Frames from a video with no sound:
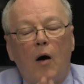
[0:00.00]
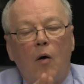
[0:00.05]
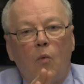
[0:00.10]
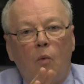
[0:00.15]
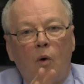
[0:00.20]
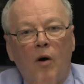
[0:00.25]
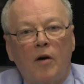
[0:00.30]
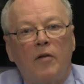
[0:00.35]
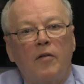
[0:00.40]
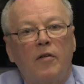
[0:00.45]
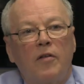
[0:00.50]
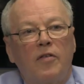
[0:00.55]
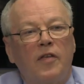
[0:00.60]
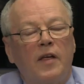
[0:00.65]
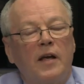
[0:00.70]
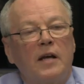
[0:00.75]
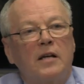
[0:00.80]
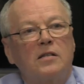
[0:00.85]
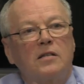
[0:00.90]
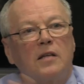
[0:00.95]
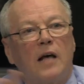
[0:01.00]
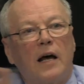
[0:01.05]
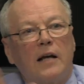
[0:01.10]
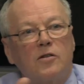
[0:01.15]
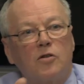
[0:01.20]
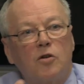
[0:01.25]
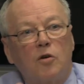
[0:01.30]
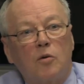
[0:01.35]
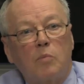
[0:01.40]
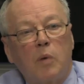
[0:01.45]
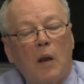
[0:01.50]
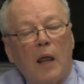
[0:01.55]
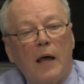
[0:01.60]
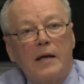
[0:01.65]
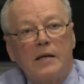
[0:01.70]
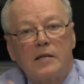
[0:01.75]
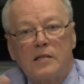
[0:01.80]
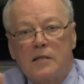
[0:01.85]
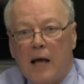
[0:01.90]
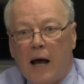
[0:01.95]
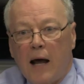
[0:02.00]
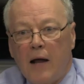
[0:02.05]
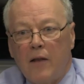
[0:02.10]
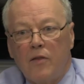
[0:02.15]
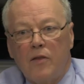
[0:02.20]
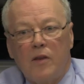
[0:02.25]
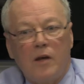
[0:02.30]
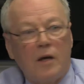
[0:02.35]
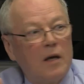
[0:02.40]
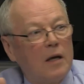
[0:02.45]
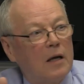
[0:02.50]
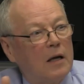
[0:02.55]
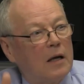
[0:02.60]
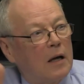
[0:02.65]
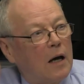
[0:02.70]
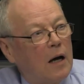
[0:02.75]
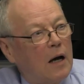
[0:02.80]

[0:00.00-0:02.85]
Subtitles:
One of the things that took place at the